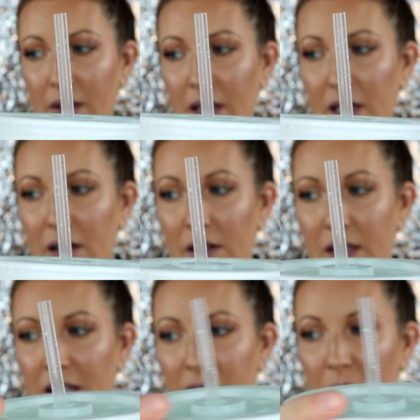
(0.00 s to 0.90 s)
A little
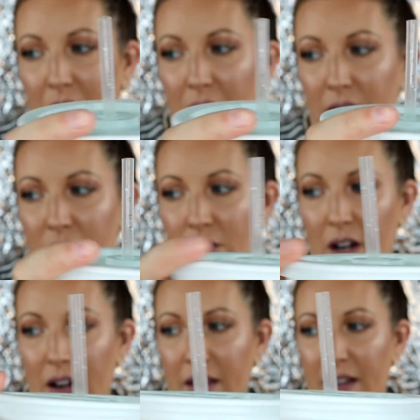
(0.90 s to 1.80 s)
teeny bit on the
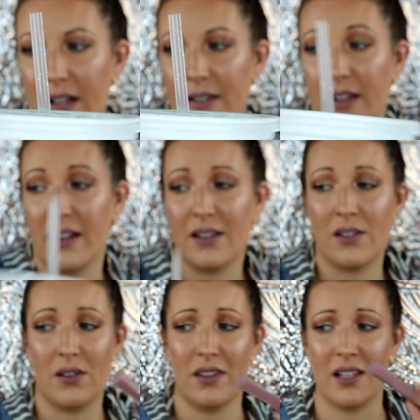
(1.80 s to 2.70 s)
straw, and that's it.
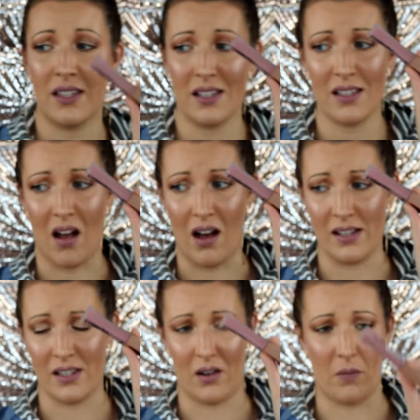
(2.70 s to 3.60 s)
So this is
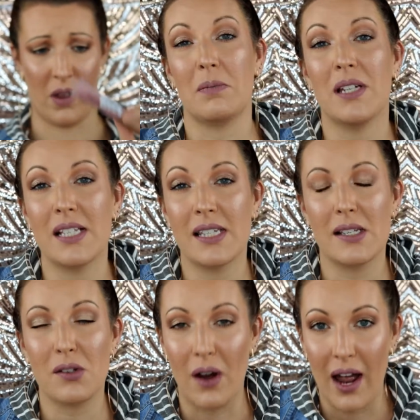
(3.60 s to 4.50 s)
awesome. Please
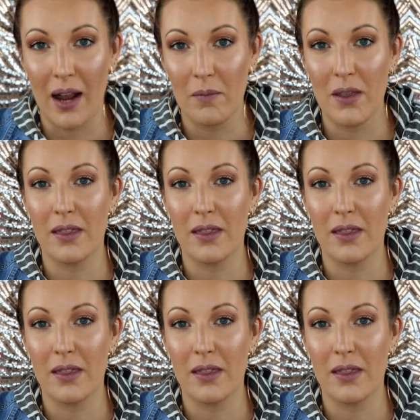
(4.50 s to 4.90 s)
subscribe.